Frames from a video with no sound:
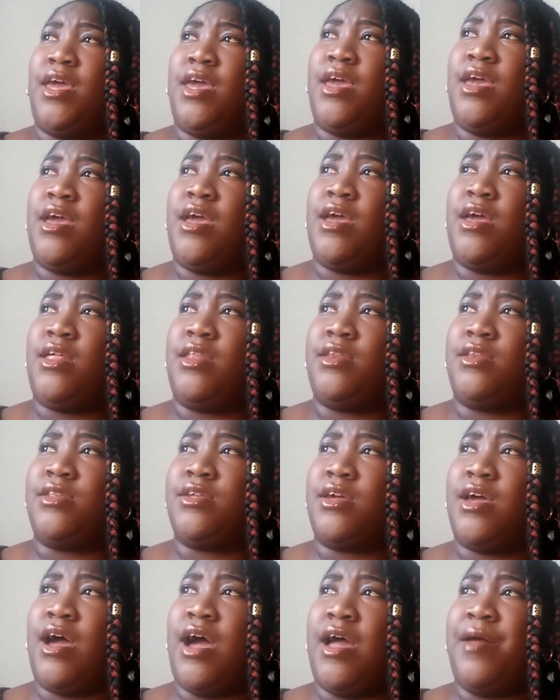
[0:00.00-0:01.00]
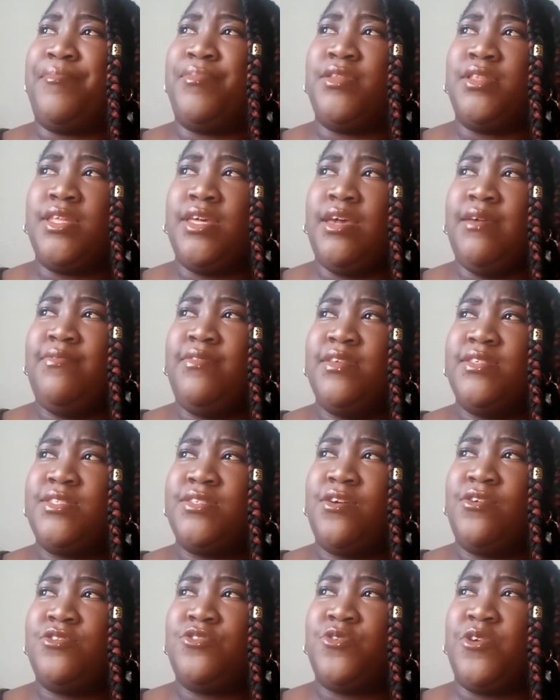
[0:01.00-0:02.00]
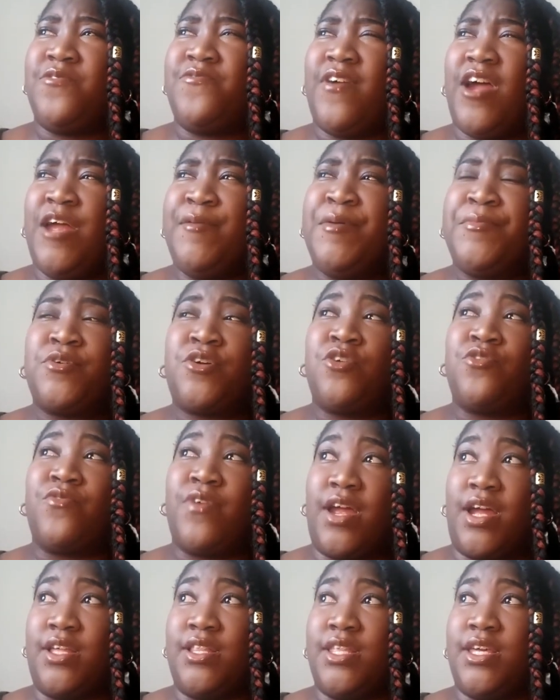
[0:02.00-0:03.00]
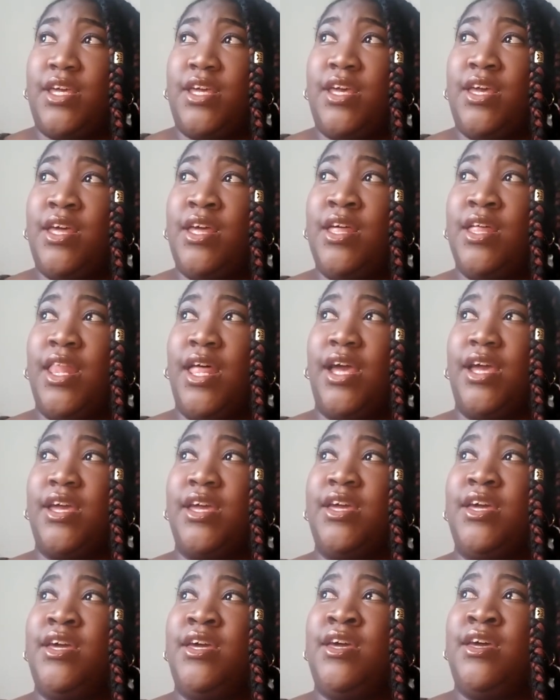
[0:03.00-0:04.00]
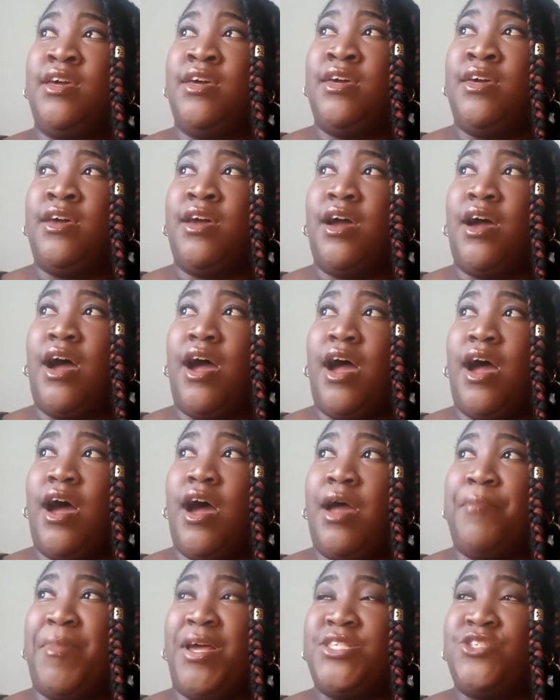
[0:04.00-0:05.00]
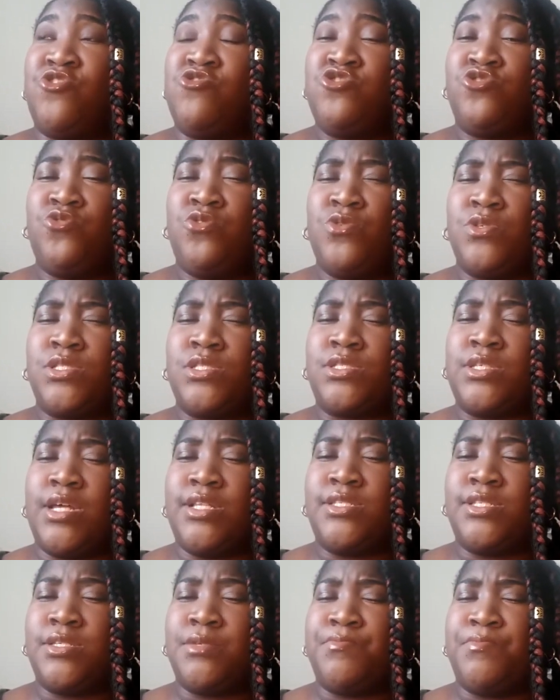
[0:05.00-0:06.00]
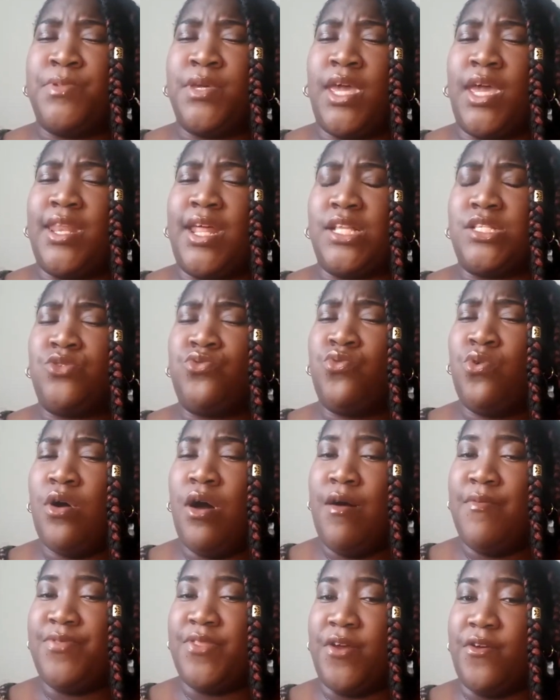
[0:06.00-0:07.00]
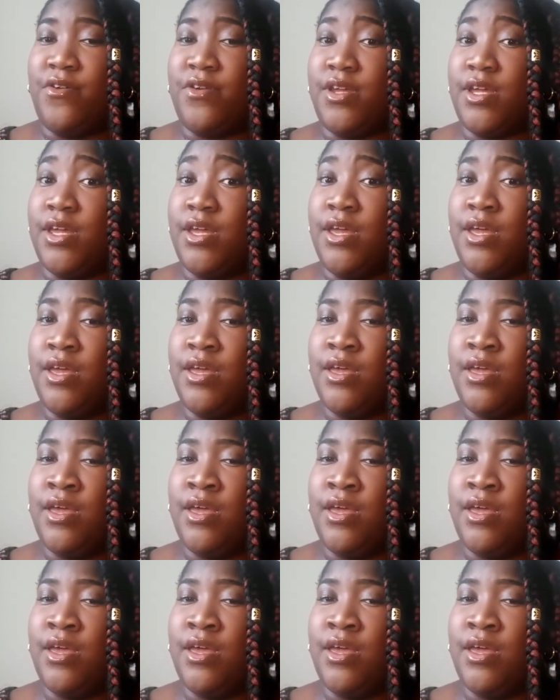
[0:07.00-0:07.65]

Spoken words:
And I believe the surgery, if I remember correctly, my surgery was set to begin at 12:30.